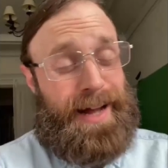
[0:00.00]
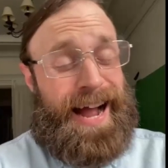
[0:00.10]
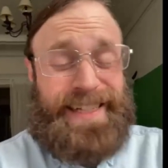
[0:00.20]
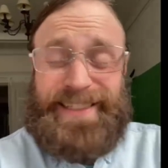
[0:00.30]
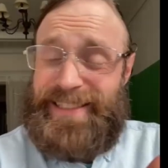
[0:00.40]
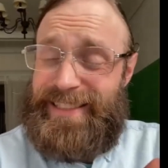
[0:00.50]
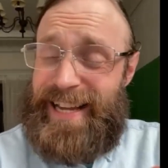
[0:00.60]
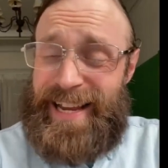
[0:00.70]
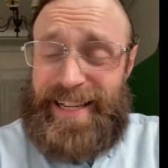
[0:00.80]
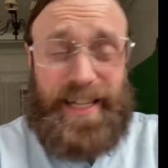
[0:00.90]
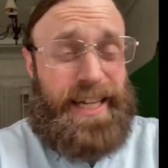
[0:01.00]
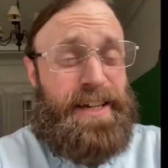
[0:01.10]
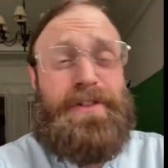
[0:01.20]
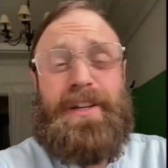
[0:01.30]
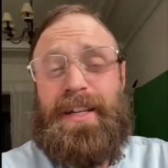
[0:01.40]
I'd say
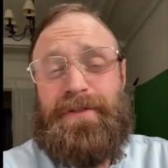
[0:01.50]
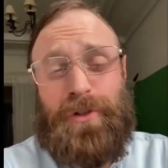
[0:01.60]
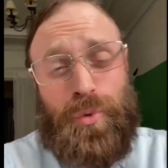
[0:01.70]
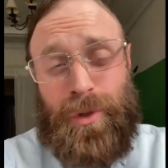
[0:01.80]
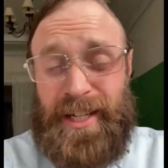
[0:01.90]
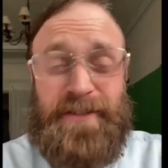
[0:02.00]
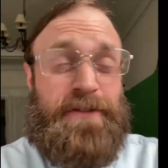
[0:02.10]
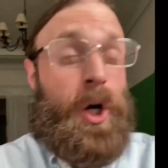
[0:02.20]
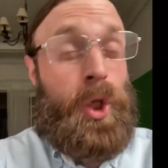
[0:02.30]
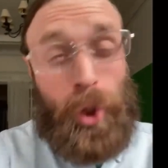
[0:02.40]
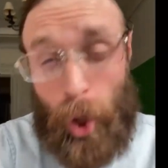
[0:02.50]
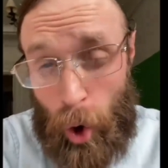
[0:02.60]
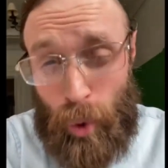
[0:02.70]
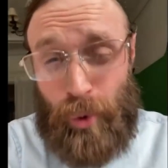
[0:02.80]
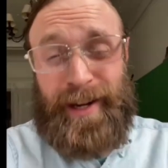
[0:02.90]
even if you live
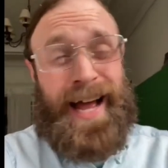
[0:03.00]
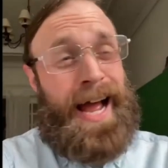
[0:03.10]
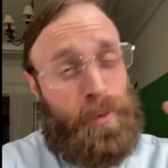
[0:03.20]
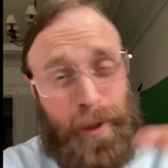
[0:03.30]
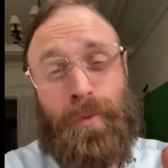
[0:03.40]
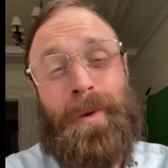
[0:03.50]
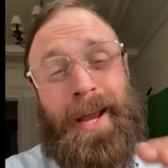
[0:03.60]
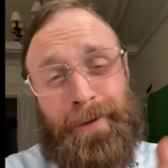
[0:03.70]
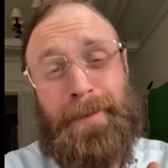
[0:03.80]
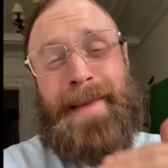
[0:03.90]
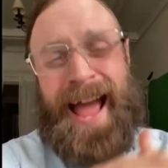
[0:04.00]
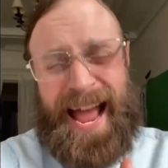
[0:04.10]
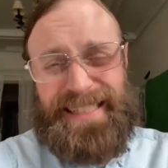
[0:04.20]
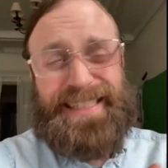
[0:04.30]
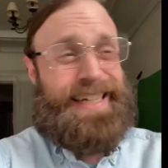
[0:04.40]
alone, I would wear a
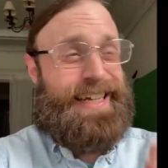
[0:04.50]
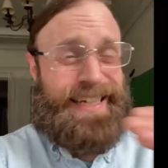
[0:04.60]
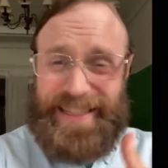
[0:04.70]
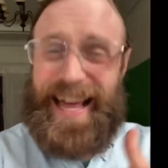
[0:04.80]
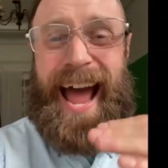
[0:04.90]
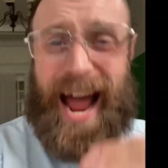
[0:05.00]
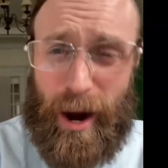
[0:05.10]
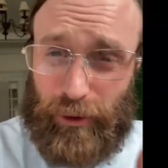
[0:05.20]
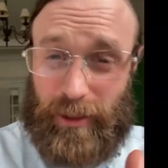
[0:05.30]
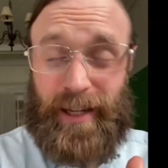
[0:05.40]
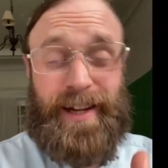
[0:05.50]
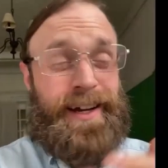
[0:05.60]
mask in the house,